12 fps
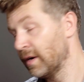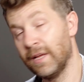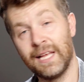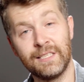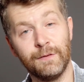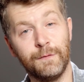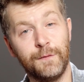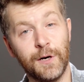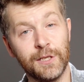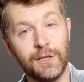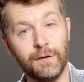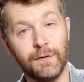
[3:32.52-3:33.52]
That's at
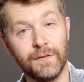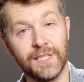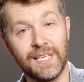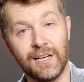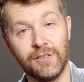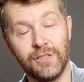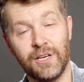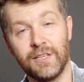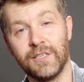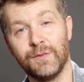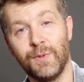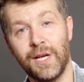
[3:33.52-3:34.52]
30th of a second
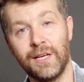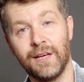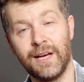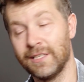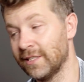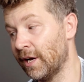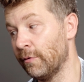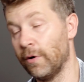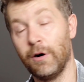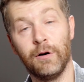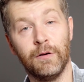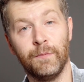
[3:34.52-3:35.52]
shutter speed, and so
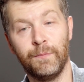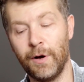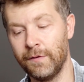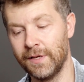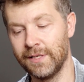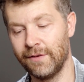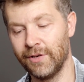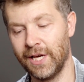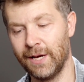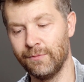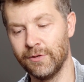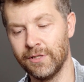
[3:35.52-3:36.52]
are both these other
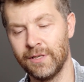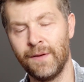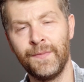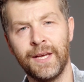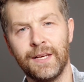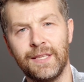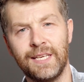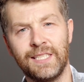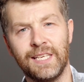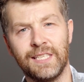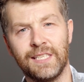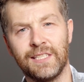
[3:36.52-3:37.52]
cameras.
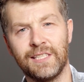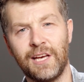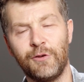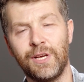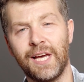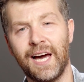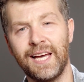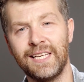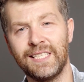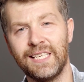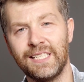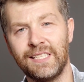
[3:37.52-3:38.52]
This is the Sony
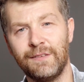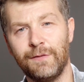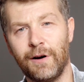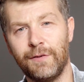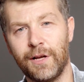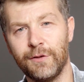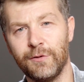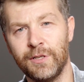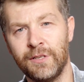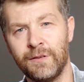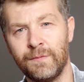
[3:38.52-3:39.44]
A6500.